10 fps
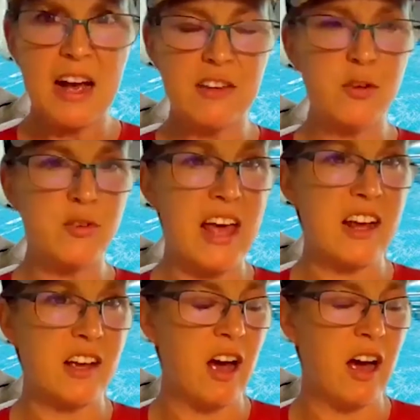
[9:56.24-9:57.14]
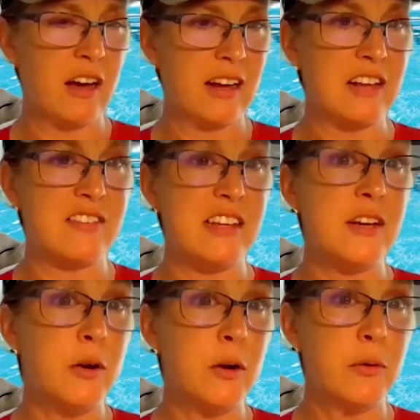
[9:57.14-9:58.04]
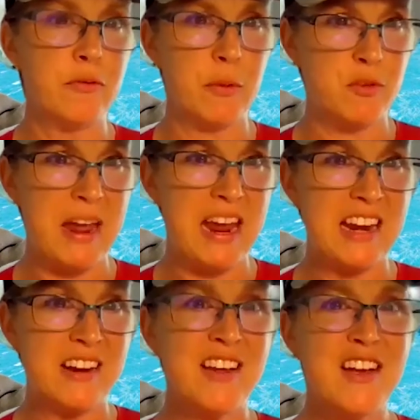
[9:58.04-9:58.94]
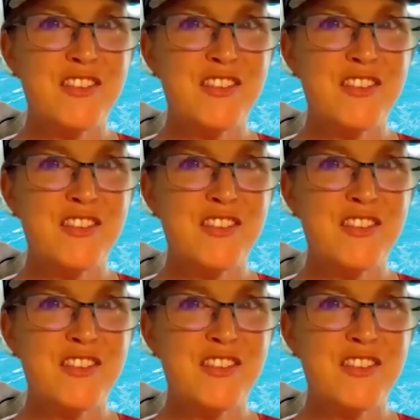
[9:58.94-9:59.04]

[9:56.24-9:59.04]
Susana Garcia from Spain.